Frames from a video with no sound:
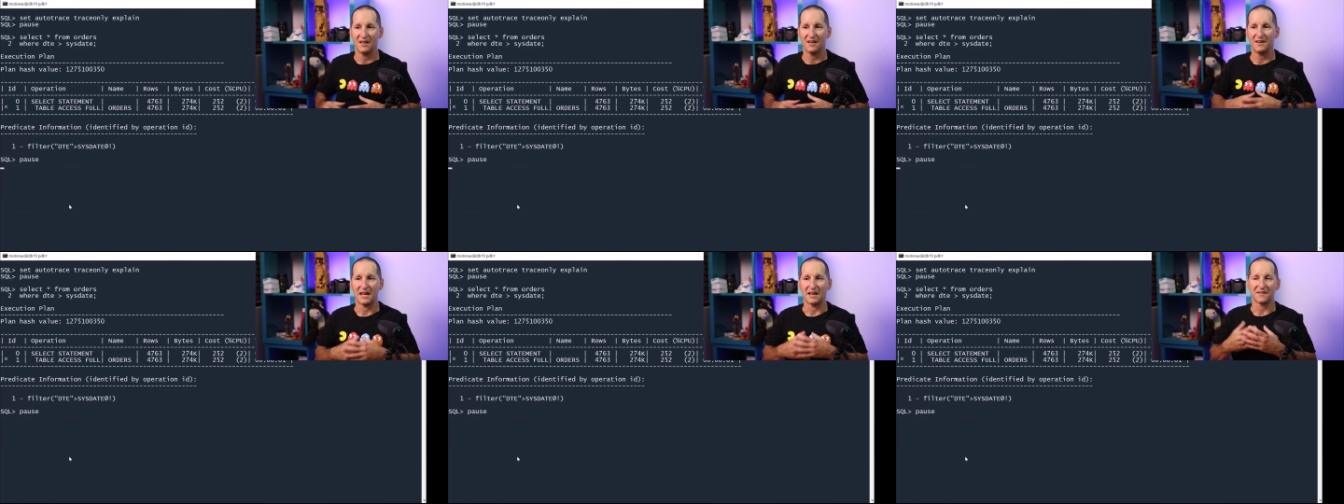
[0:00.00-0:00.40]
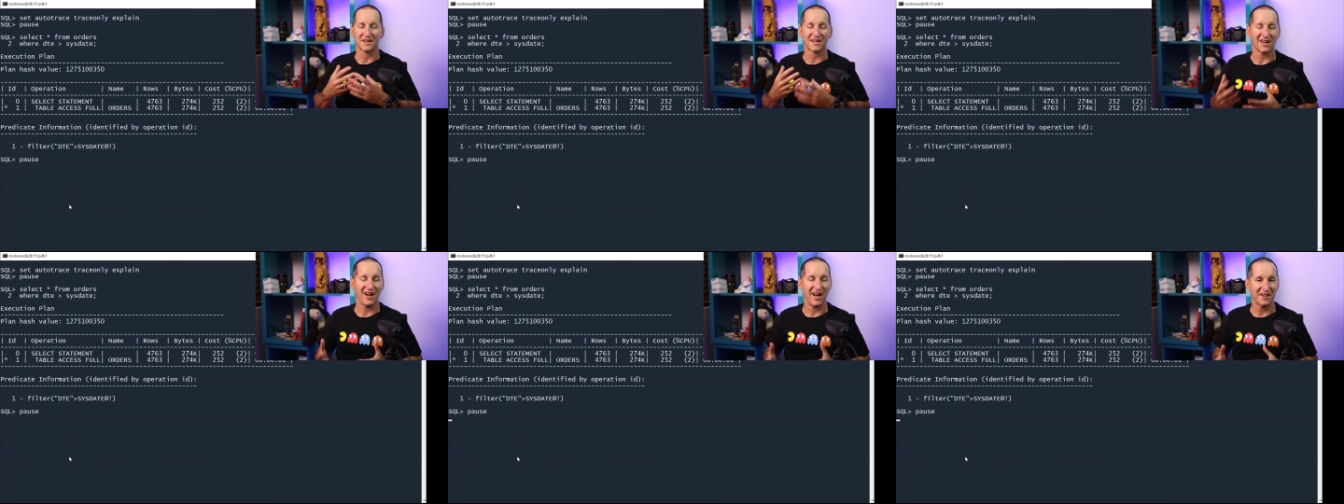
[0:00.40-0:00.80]
Now, the
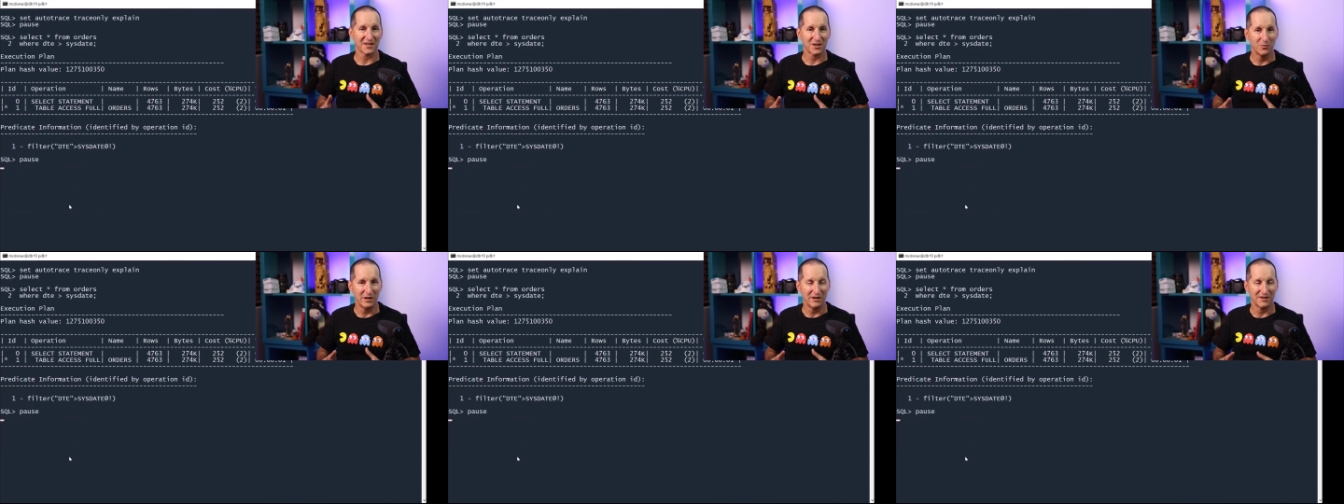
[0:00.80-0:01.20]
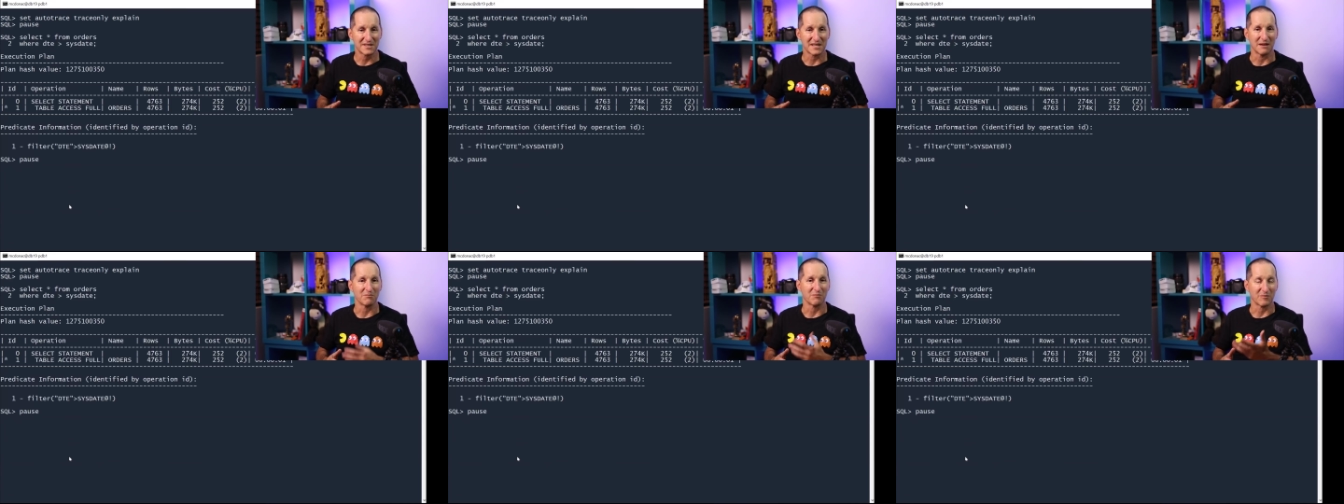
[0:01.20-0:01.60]
kind of queries
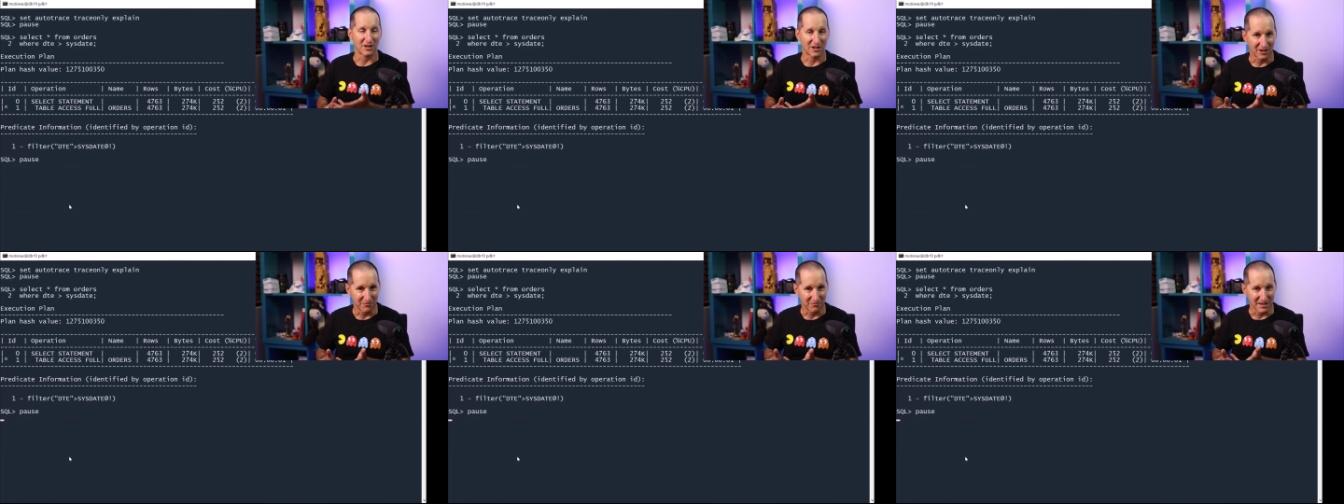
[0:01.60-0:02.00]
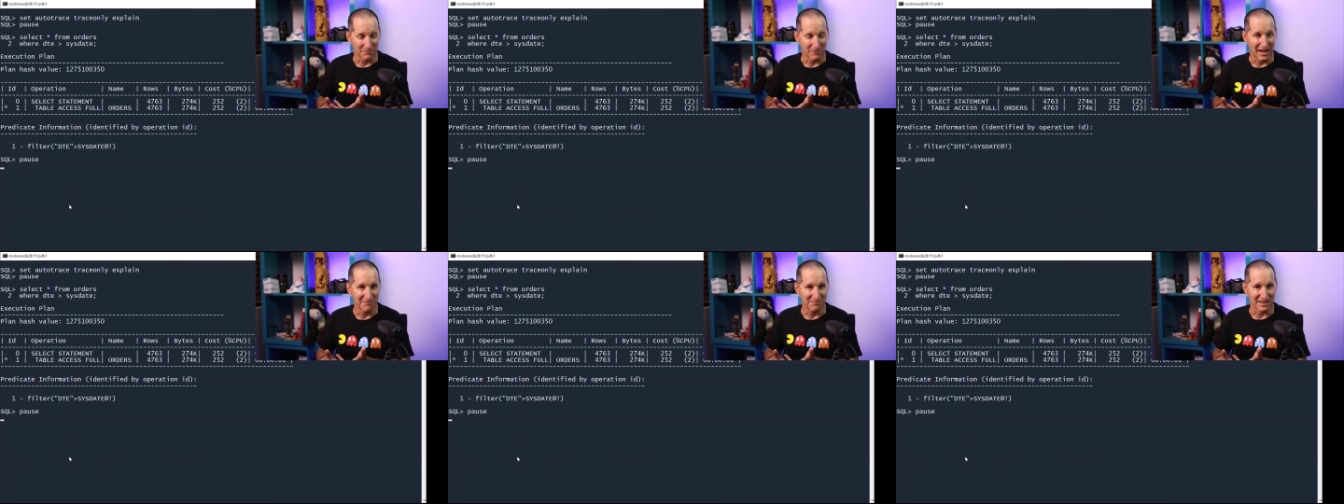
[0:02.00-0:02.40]
I'm that
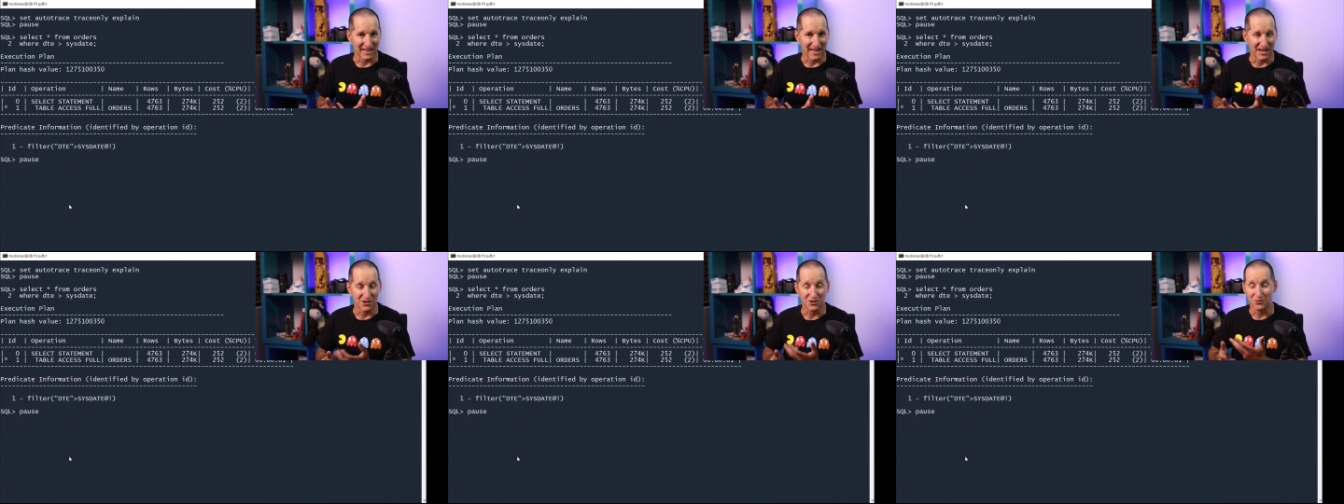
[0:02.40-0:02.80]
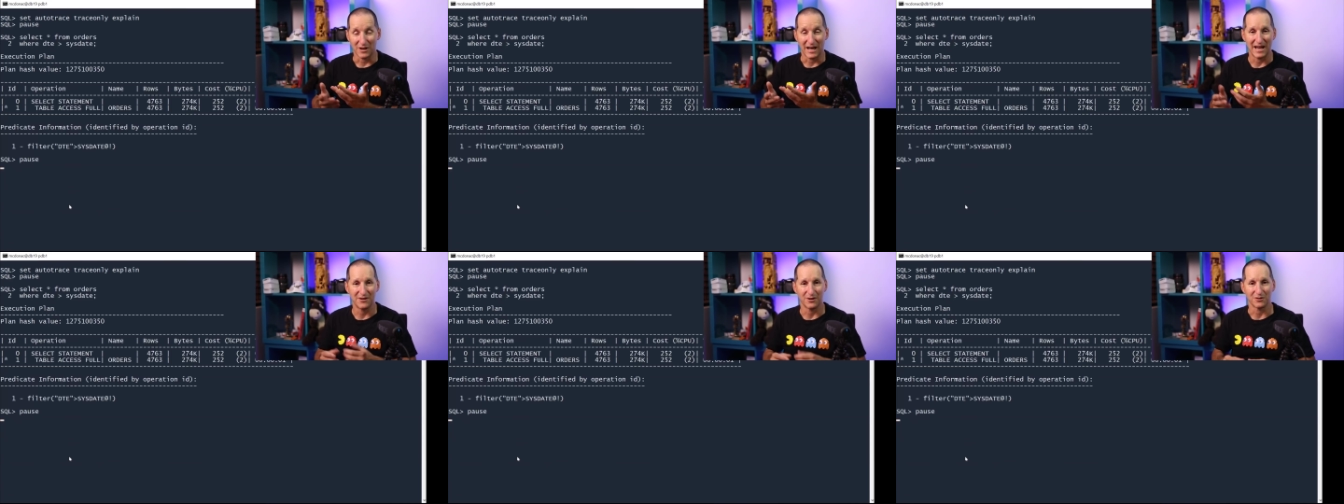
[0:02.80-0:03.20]
my application or
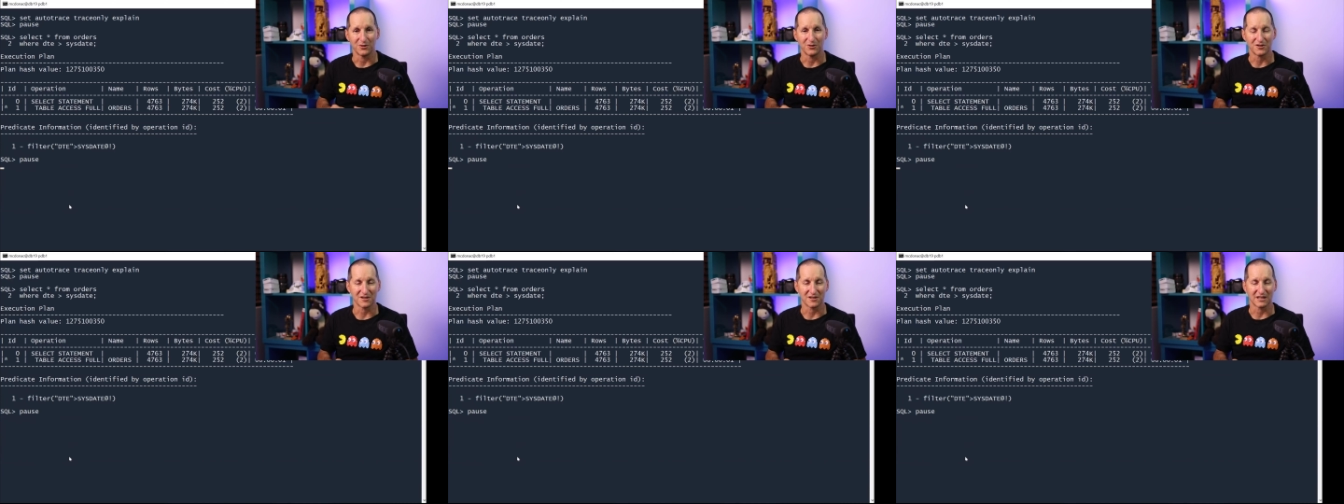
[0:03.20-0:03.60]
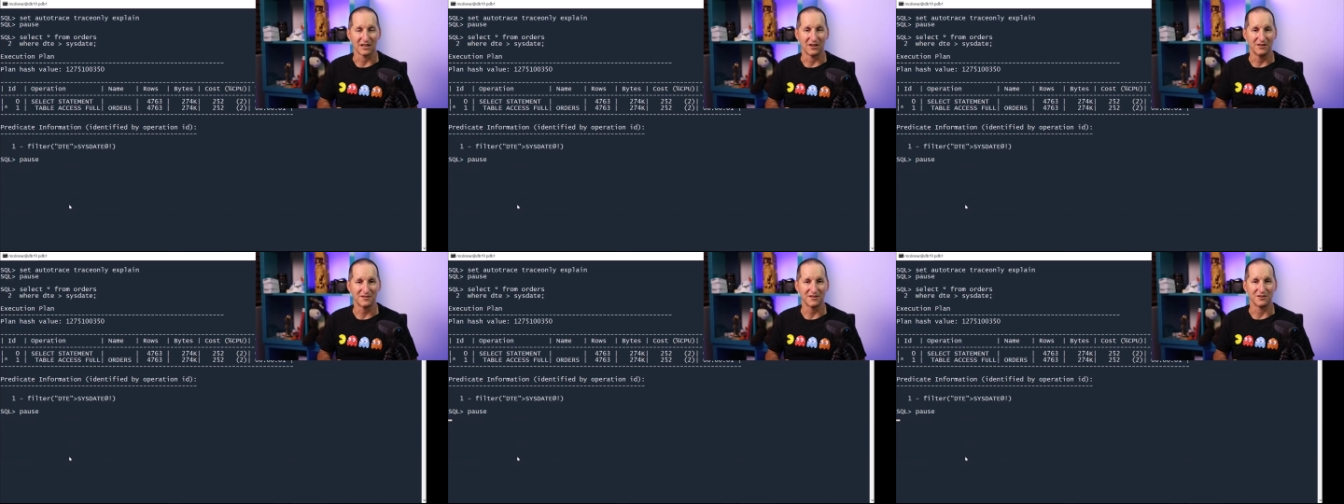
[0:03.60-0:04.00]
ad hoc users are
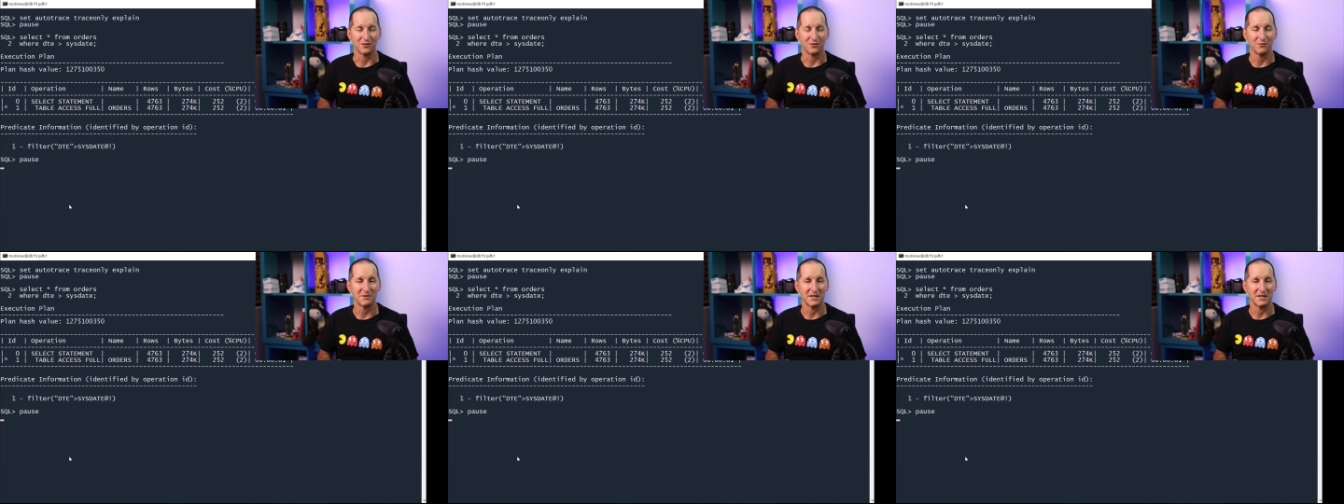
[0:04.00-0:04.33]
going to do